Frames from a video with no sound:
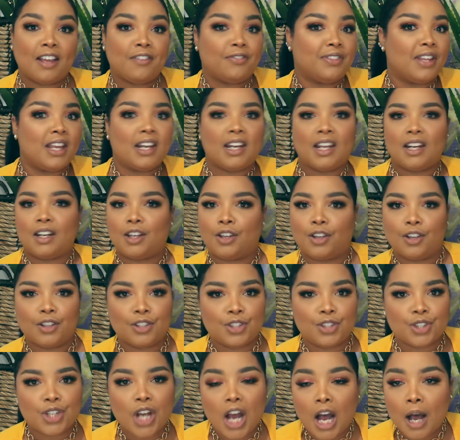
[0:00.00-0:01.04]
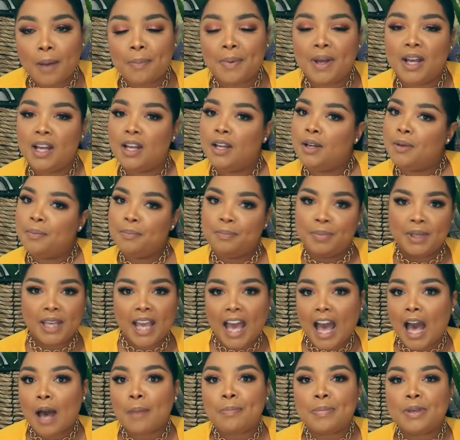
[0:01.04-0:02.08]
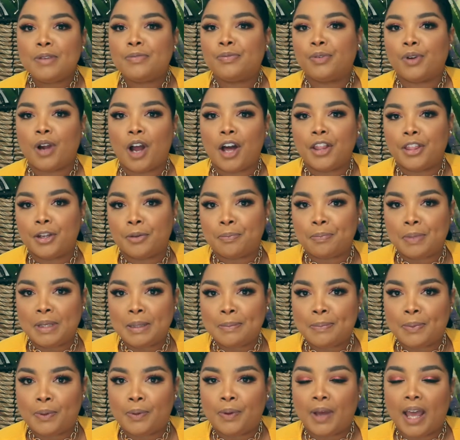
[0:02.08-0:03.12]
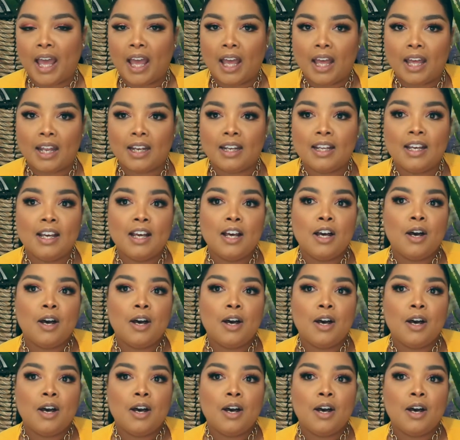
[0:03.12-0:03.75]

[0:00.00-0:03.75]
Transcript: if they did a good job. Be happy for other people, and